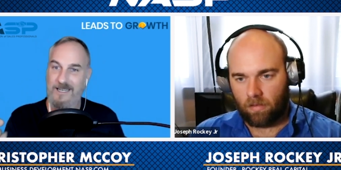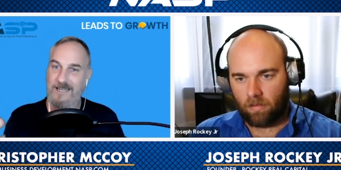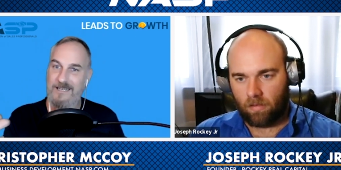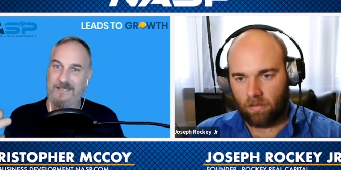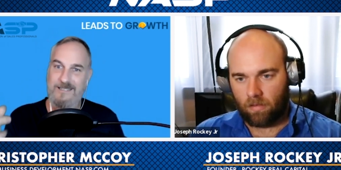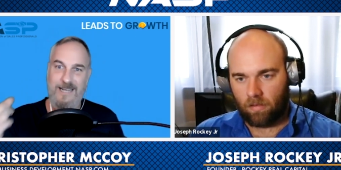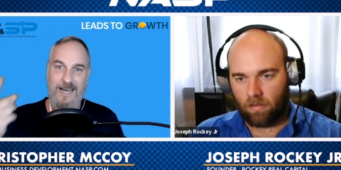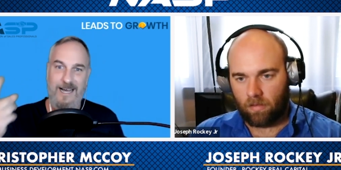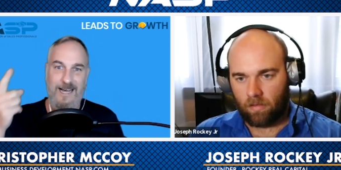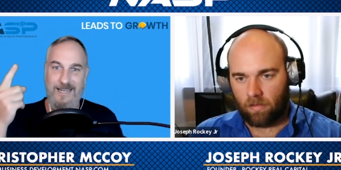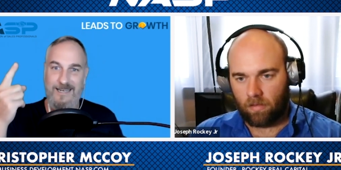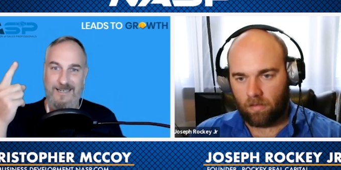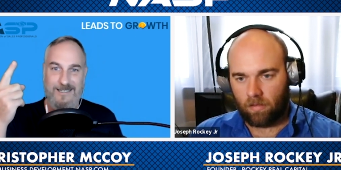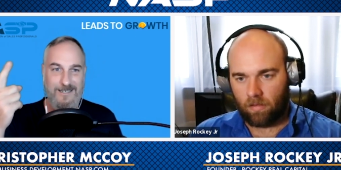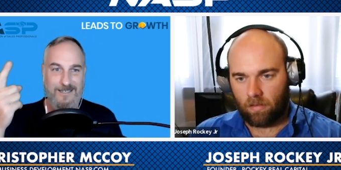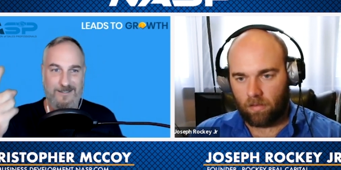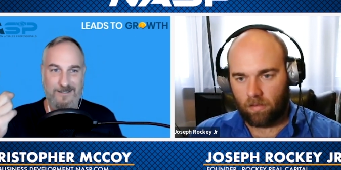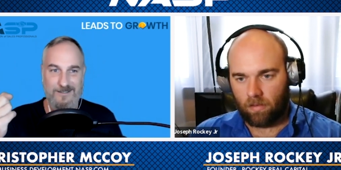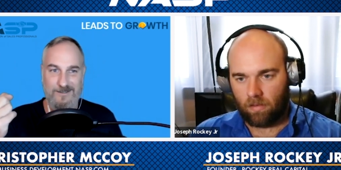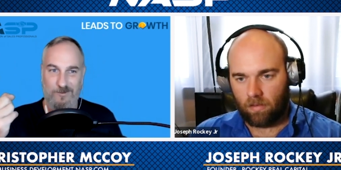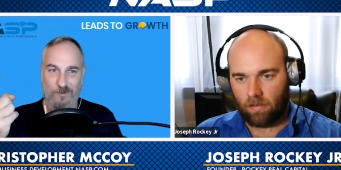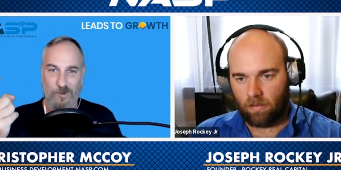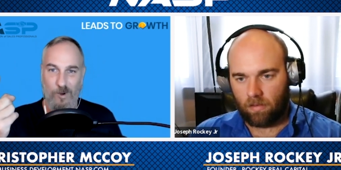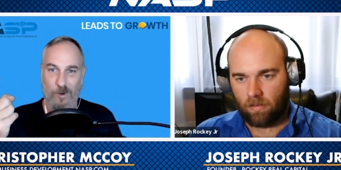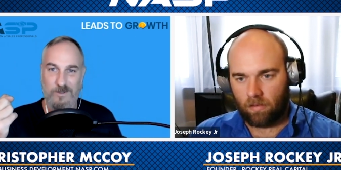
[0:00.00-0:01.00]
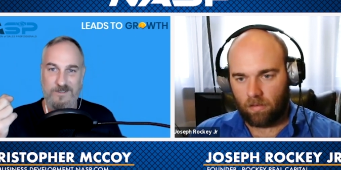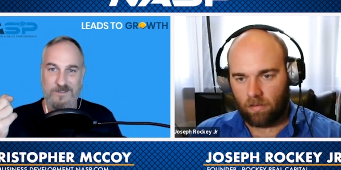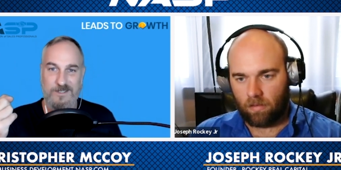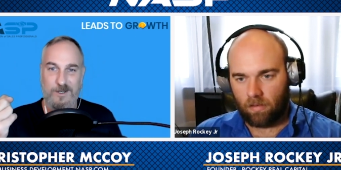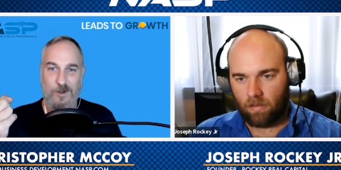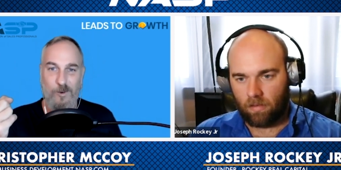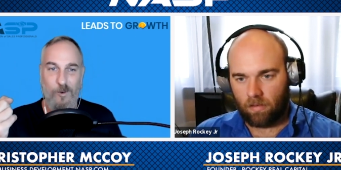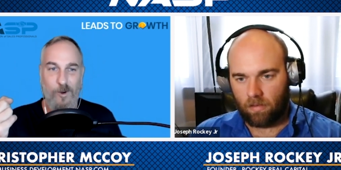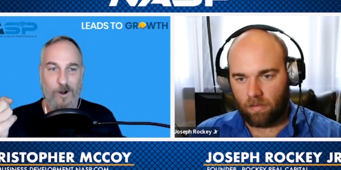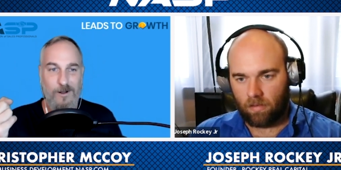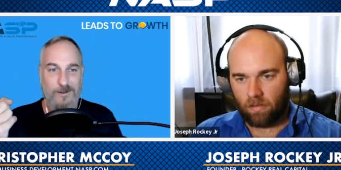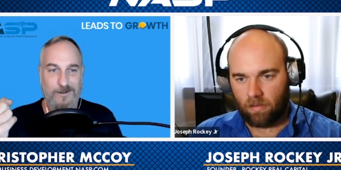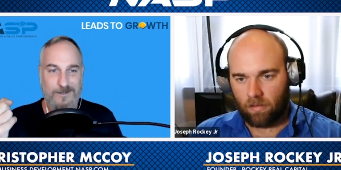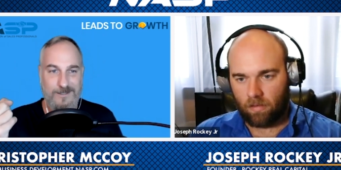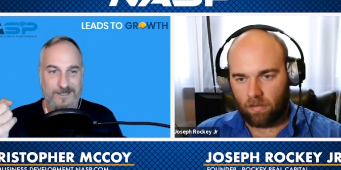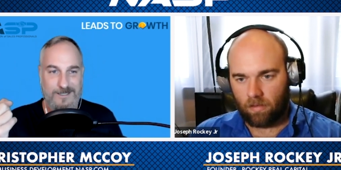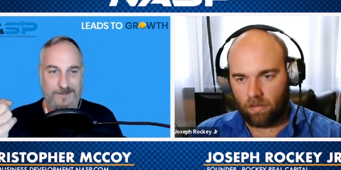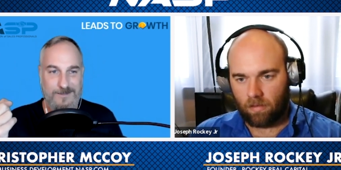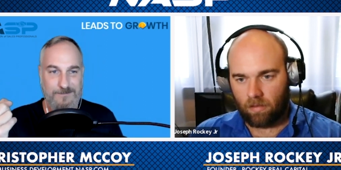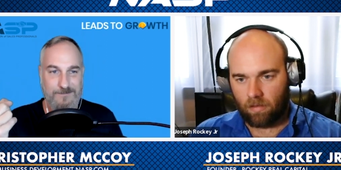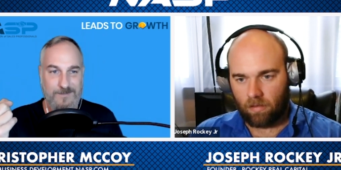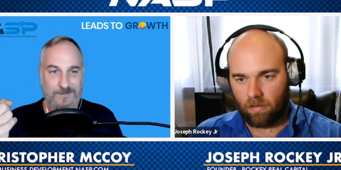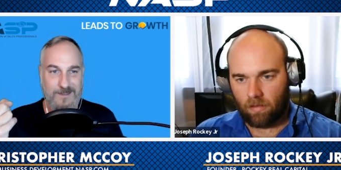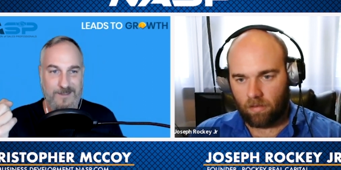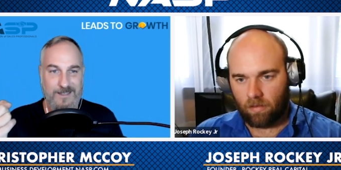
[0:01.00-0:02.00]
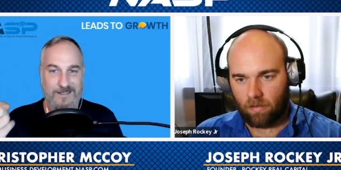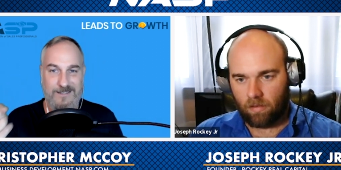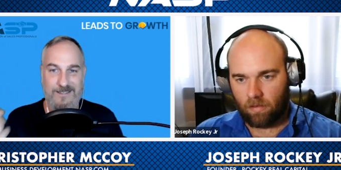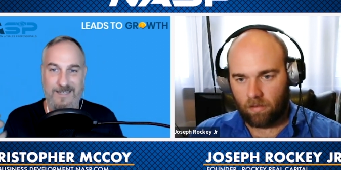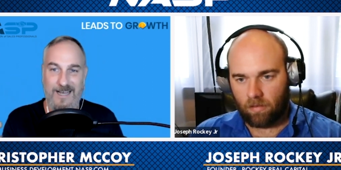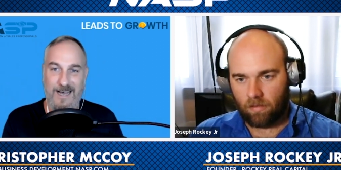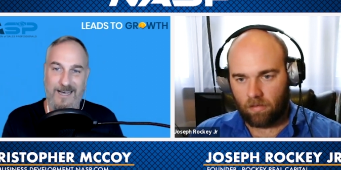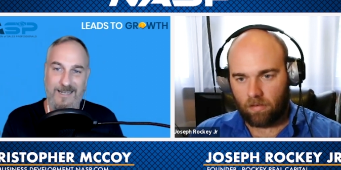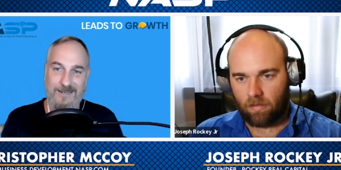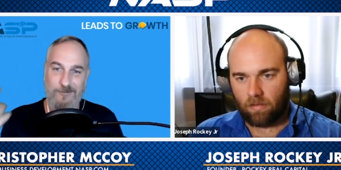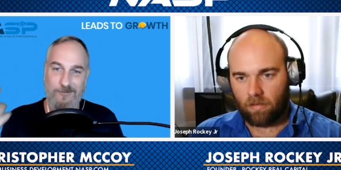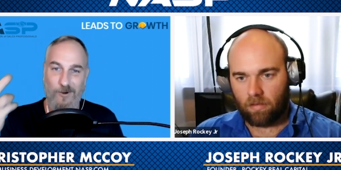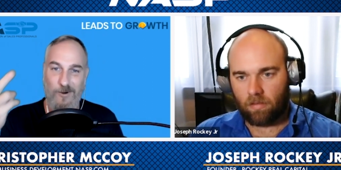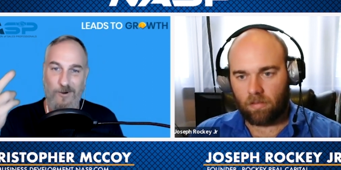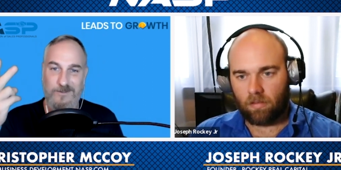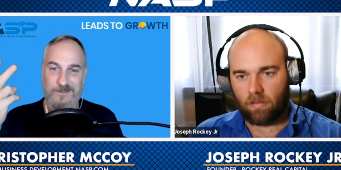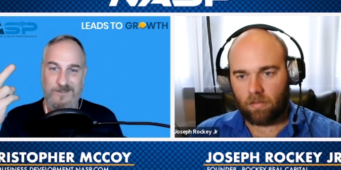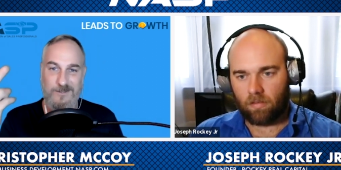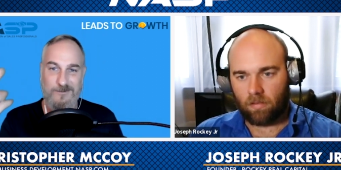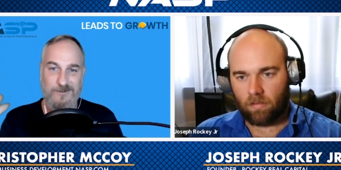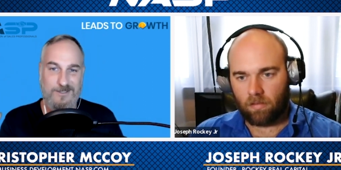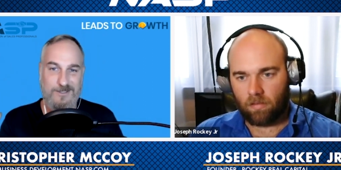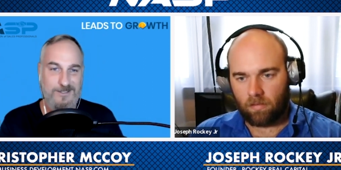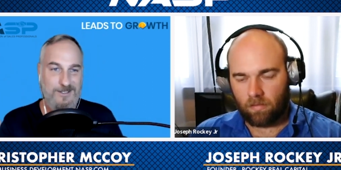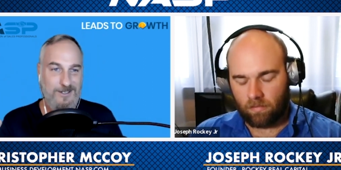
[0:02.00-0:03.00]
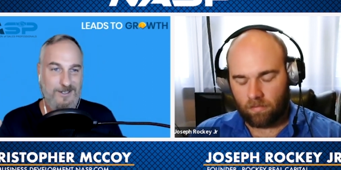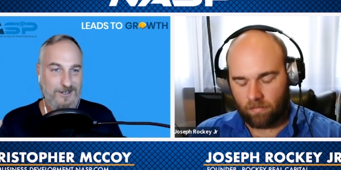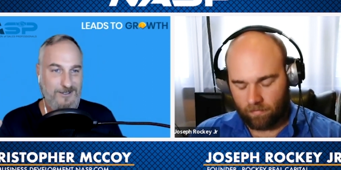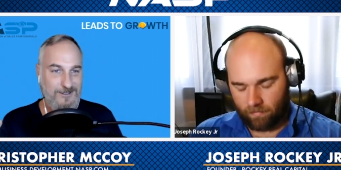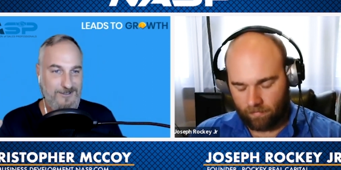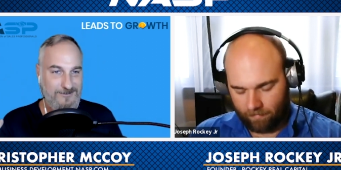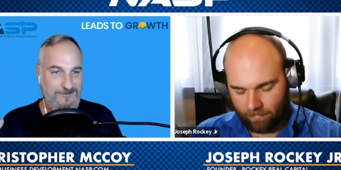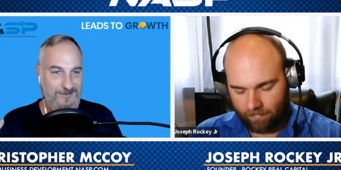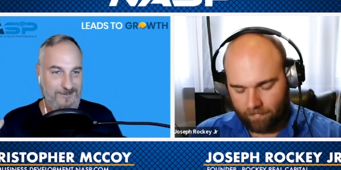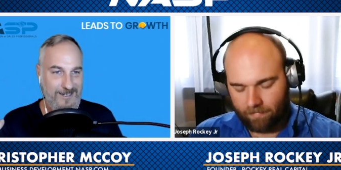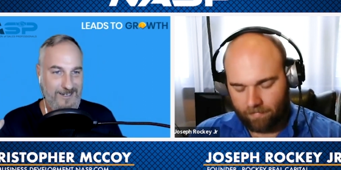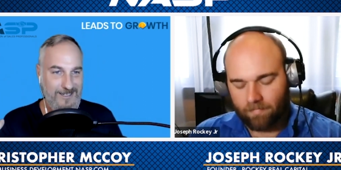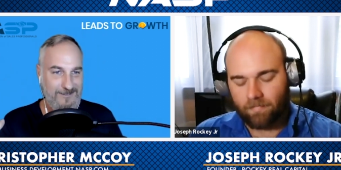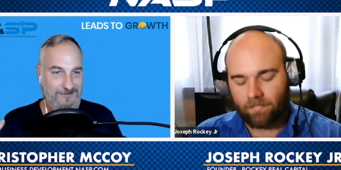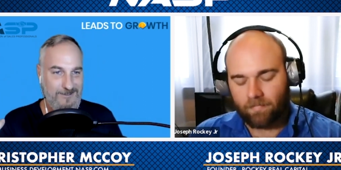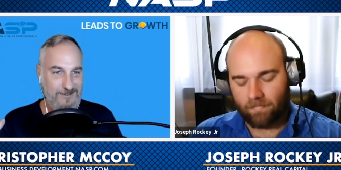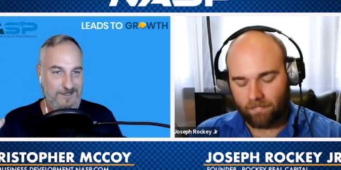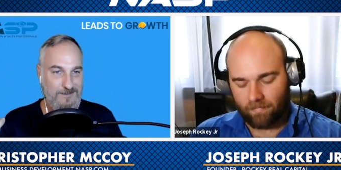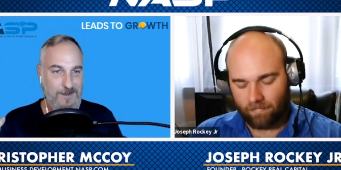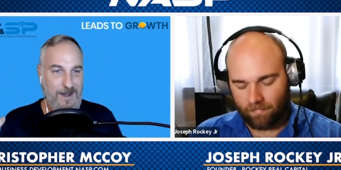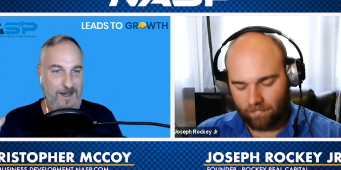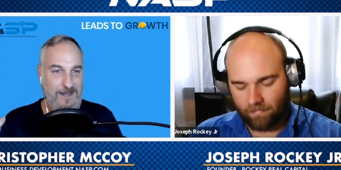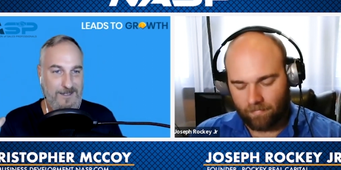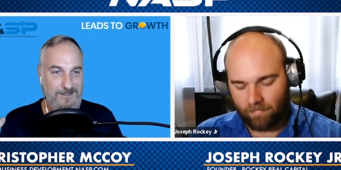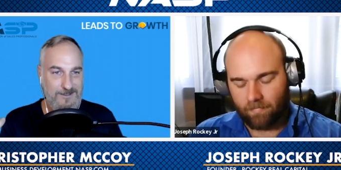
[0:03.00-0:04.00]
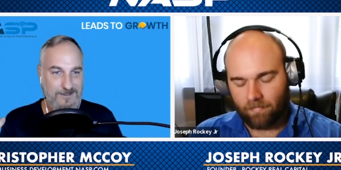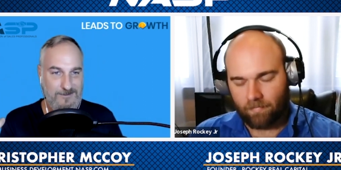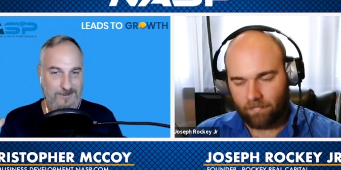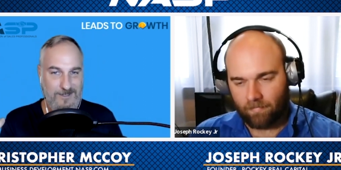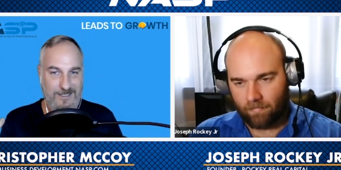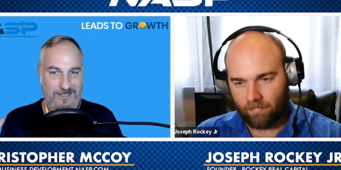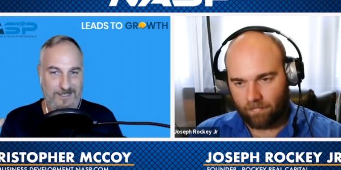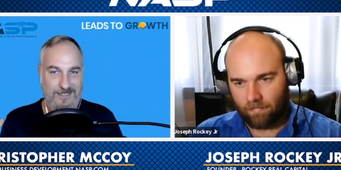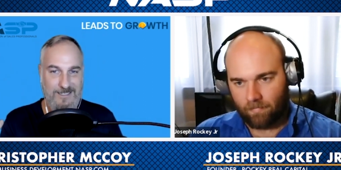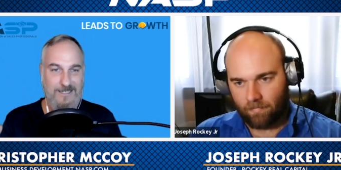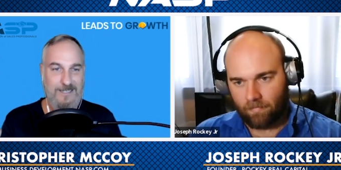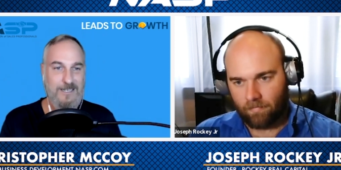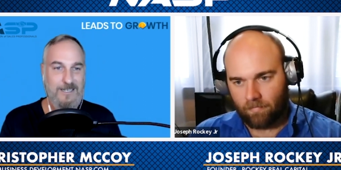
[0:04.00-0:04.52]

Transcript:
Speaker 1: Not what was the quality, not what was the return rate, response rate,